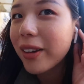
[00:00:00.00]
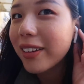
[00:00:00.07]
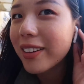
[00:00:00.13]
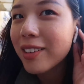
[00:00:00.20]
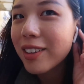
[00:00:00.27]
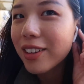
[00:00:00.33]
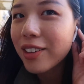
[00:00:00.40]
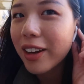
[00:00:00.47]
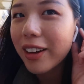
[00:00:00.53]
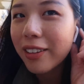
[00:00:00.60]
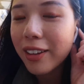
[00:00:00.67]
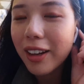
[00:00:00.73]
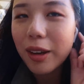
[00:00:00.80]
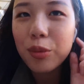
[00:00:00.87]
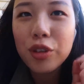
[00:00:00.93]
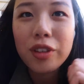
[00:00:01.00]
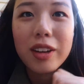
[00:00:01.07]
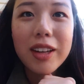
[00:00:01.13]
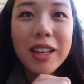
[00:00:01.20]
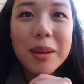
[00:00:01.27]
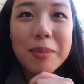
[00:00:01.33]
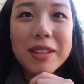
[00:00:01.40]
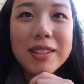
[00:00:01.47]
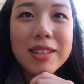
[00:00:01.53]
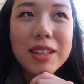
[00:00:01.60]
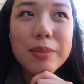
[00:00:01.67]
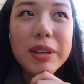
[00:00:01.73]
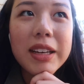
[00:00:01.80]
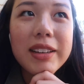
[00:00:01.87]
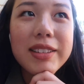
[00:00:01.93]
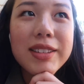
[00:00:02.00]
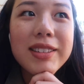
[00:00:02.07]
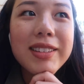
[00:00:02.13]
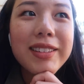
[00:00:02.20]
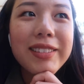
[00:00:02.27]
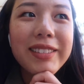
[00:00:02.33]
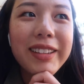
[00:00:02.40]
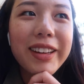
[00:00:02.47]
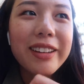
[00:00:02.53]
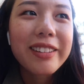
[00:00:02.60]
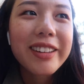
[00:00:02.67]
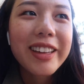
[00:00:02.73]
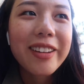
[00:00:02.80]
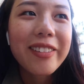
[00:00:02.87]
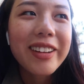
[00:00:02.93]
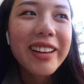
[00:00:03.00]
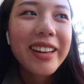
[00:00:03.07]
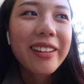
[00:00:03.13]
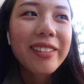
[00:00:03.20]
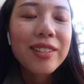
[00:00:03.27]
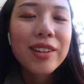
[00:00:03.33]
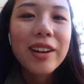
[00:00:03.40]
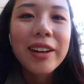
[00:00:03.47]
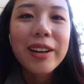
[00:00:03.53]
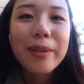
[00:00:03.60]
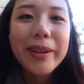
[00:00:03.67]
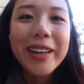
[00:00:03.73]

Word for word: I'm not listening to anything. I'm just gonna keep these in because I don't really want anyone talking to